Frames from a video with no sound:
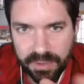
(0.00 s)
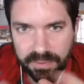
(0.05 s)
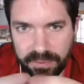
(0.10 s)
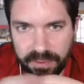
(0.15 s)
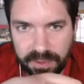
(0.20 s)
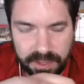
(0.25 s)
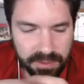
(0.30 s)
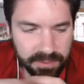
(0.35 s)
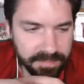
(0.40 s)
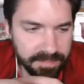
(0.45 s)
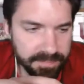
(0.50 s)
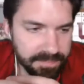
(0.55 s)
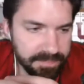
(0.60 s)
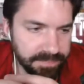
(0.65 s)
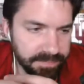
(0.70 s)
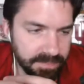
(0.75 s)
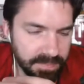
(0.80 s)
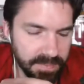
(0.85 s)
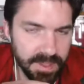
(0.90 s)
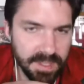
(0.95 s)
for you.
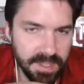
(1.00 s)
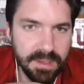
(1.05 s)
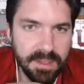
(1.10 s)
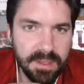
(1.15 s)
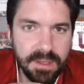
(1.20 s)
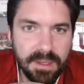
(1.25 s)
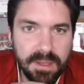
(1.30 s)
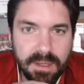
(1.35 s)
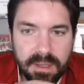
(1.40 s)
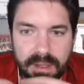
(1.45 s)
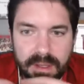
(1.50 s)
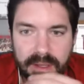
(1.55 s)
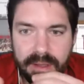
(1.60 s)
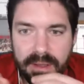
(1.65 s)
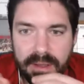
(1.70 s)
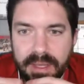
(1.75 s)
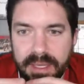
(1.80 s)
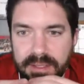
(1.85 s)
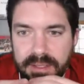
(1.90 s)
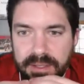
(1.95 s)

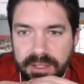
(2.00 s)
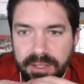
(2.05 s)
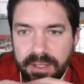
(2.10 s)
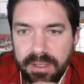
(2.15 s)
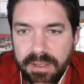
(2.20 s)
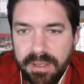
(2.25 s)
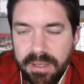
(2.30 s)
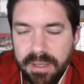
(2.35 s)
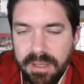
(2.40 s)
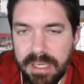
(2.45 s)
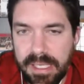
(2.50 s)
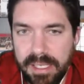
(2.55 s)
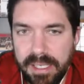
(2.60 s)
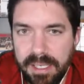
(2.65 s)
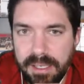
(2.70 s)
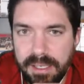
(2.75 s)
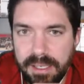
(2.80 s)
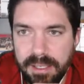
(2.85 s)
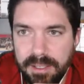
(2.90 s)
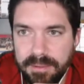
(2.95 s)
That is good.
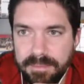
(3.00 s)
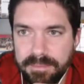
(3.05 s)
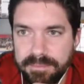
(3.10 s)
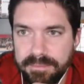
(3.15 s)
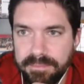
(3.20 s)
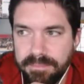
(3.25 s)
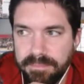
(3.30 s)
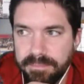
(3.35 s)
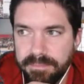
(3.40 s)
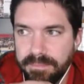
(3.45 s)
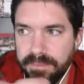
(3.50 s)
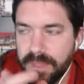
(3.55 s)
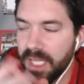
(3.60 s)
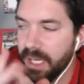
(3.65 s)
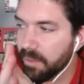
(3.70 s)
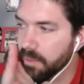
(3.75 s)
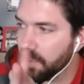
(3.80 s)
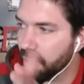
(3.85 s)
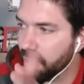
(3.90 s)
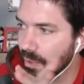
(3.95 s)

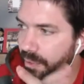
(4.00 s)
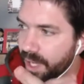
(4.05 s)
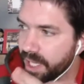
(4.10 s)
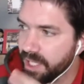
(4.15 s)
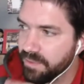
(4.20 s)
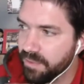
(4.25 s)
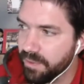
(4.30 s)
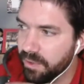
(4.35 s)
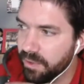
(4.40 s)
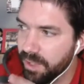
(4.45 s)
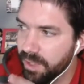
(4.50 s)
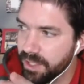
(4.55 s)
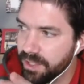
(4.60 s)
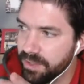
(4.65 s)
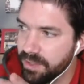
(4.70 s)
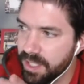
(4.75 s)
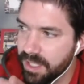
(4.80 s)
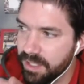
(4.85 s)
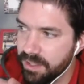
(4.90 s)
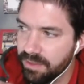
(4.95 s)
Yeah, well, cool. Thanks for the
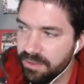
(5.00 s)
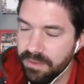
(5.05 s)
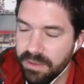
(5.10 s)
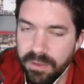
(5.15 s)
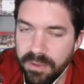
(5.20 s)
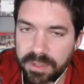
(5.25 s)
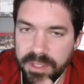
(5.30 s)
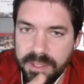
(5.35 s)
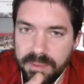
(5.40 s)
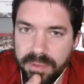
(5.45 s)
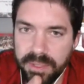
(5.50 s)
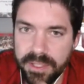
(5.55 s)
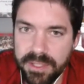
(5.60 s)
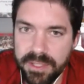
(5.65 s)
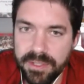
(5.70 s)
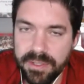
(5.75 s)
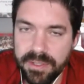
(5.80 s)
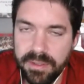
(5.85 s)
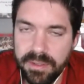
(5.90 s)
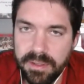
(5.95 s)
questions, Andrew. Always a
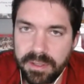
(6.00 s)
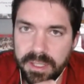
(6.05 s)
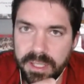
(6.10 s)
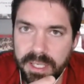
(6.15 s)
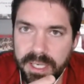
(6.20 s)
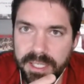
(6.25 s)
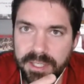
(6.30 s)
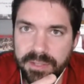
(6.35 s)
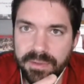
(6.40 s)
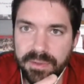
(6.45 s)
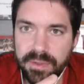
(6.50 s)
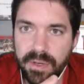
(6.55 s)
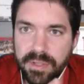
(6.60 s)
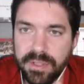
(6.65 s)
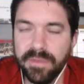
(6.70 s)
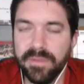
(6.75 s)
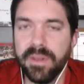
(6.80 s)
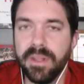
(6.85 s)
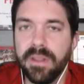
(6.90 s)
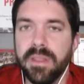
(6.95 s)
pleasure answering
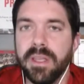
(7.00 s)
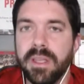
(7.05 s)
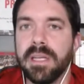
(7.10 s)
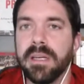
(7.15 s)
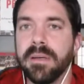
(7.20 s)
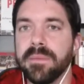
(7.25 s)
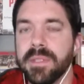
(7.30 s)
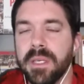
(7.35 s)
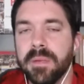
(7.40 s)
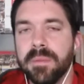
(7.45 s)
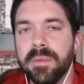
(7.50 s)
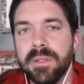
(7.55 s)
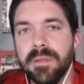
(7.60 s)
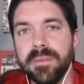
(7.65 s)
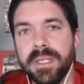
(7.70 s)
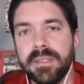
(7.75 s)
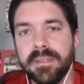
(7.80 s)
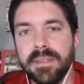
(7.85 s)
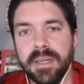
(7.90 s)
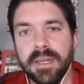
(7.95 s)
those. If anything comes up in the
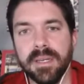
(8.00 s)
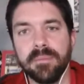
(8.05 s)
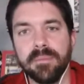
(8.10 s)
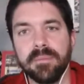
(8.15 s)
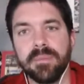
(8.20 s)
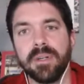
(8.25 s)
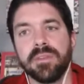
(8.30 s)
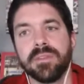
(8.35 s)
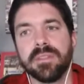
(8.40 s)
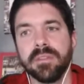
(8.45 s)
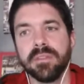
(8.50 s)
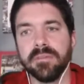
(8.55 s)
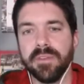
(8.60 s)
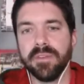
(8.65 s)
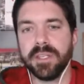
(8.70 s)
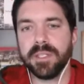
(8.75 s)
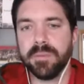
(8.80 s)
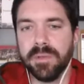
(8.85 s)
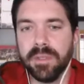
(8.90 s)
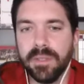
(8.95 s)
meantime, post in the
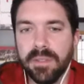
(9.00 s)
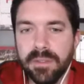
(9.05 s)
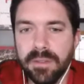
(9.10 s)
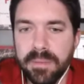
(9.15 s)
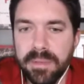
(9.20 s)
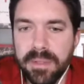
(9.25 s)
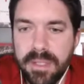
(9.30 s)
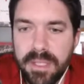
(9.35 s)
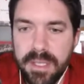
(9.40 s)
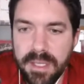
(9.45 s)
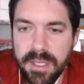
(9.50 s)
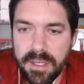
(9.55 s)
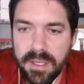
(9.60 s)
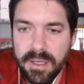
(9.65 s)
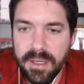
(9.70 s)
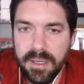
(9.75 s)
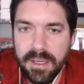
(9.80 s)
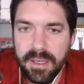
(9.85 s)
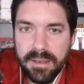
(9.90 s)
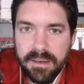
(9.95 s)
Facebook group.
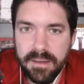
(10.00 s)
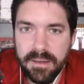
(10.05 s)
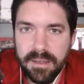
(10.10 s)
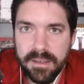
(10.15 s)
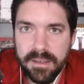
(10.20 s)
And